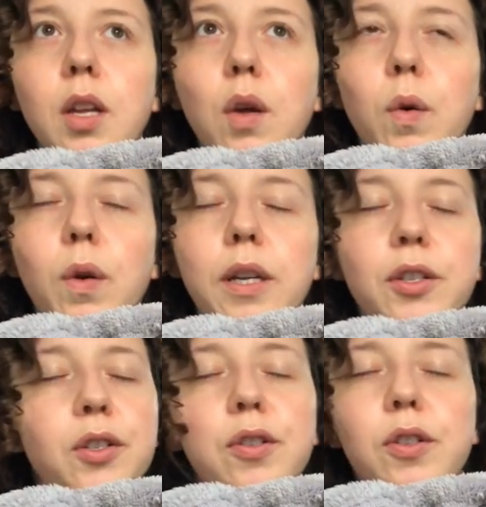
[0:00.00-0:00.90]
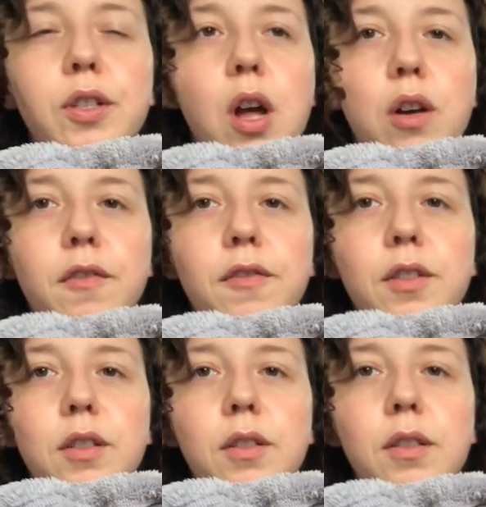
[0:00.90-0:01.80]
oh, they're just so soft.
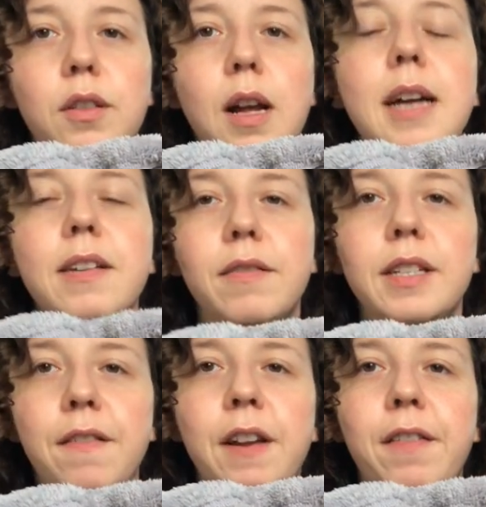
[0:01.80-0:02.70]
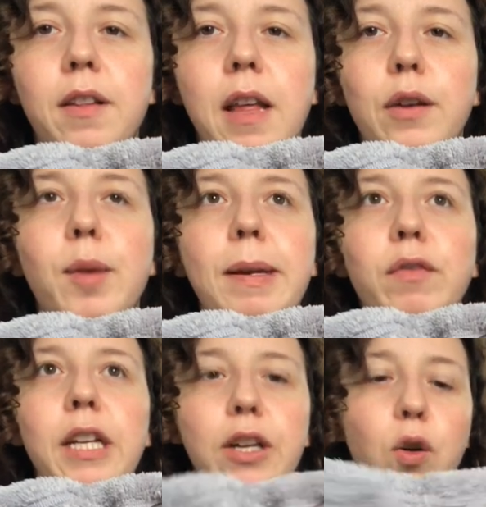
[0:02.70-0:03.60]
I definitely feel they're gonna be
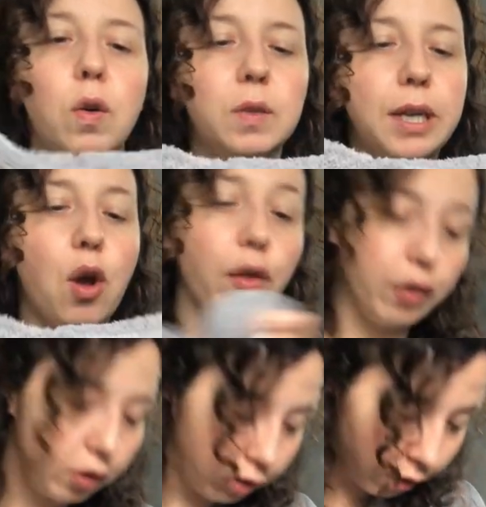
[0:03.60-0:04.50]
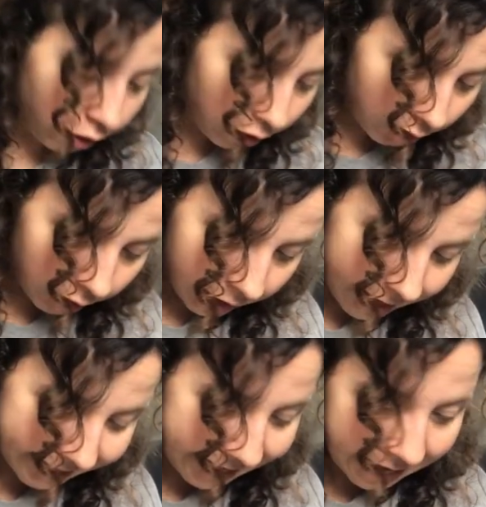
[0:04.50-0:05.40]
really cozy, although
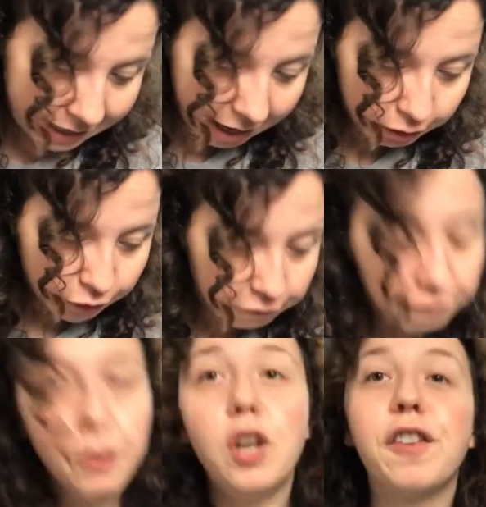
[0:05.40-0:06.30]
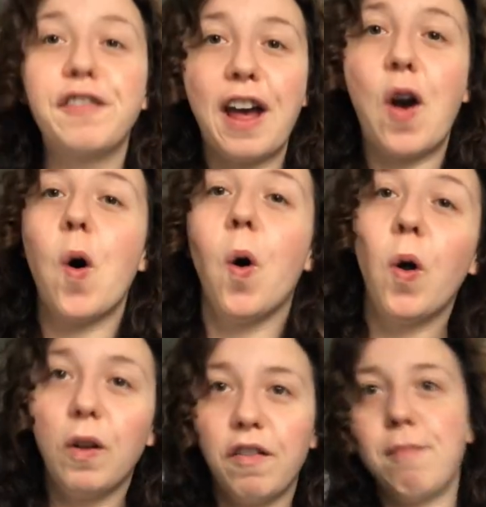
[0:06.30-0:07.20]
again, there is fluff
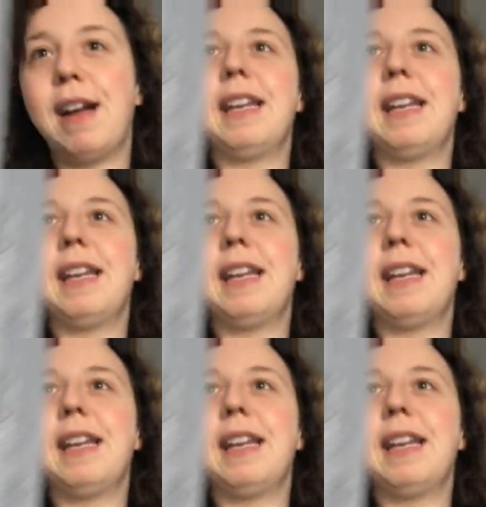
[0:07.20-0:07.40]
all over my